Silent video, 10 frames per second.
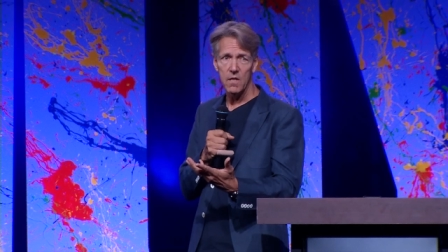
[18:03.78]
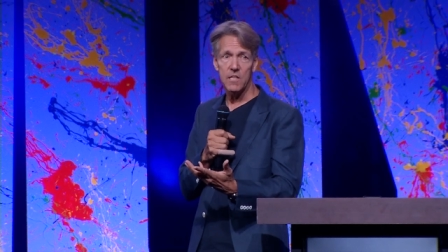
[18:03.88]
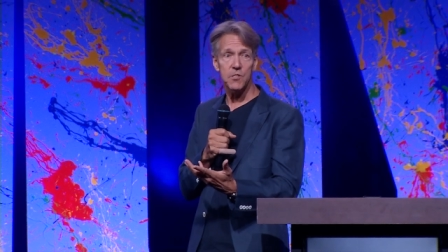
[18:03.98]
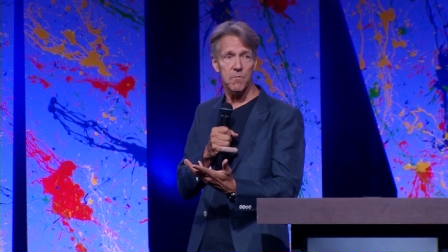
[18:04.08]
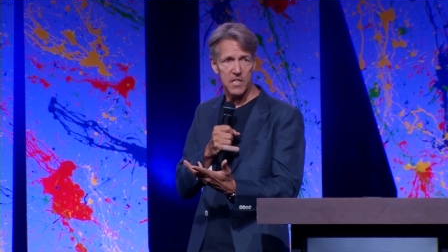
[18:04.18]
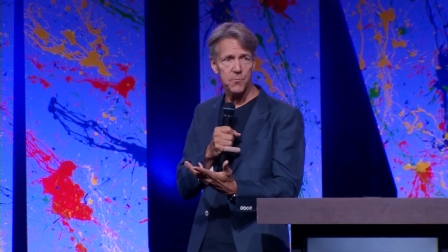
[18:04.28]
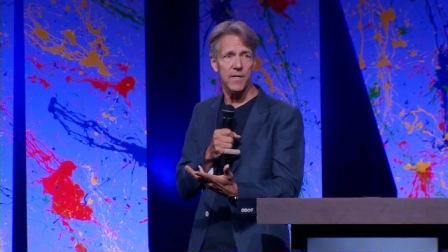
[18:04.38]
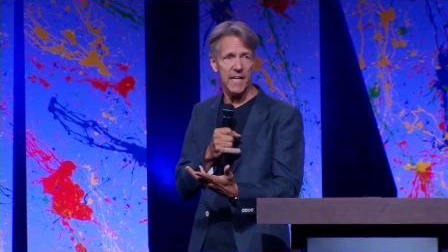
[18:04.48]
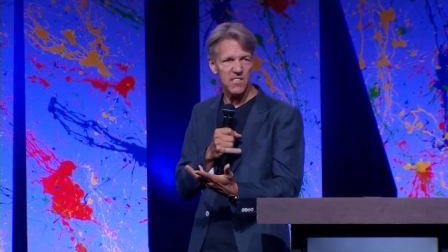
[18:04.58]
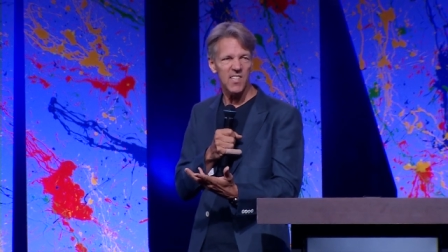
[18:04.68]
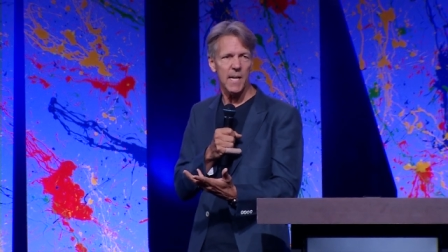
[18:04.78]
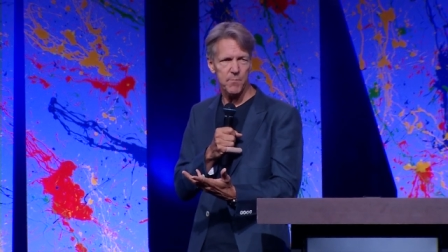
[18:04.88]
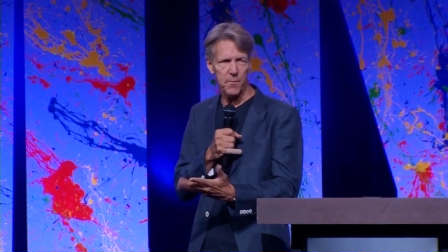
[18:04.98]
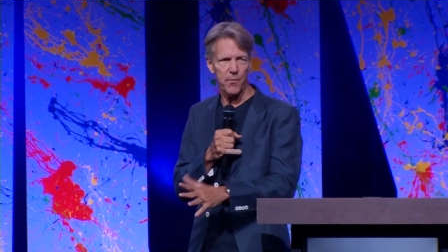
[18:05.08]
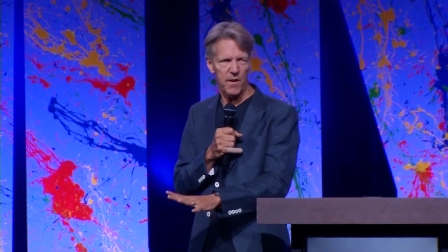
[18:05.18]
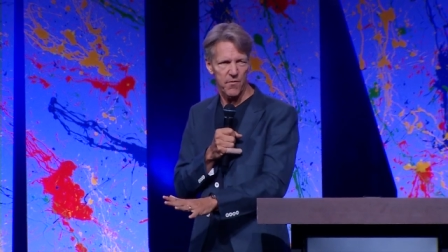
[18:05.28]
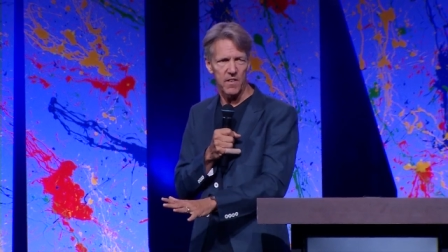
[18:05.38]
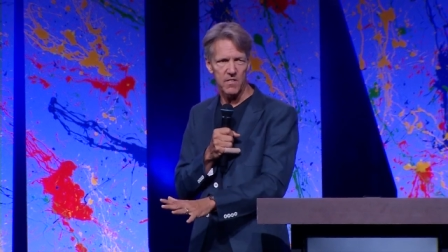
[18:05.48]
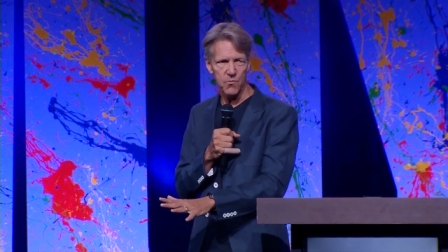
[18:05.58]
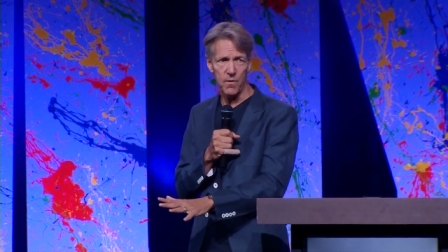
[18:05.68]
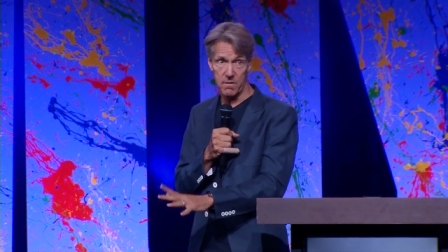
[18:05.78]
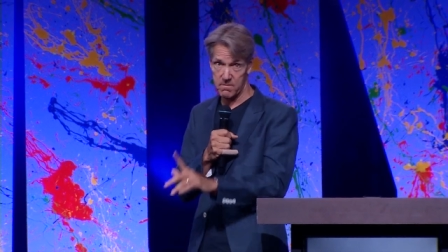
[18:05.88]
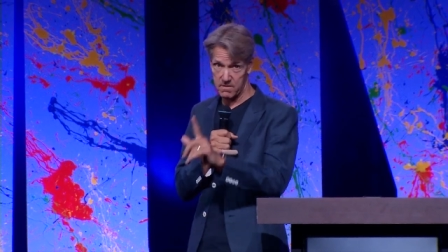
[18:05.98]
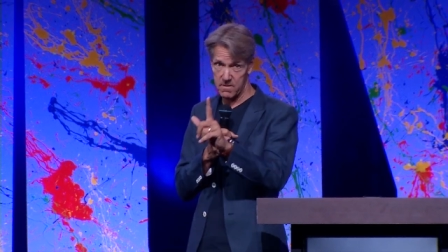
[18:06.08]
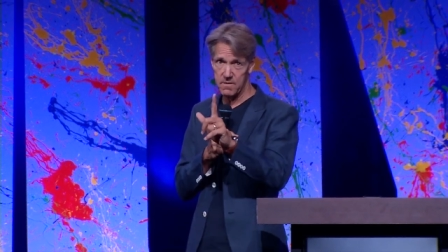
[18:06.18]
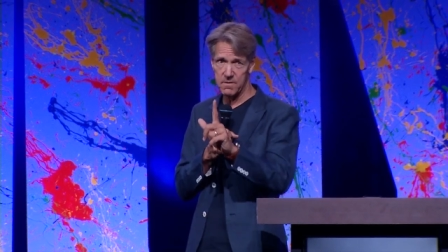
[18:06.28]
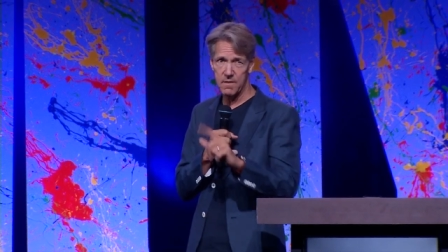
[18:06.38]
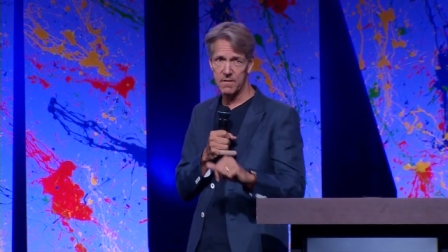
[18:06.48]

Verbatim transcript: Let's, let's get Skip to pray for this one. Just.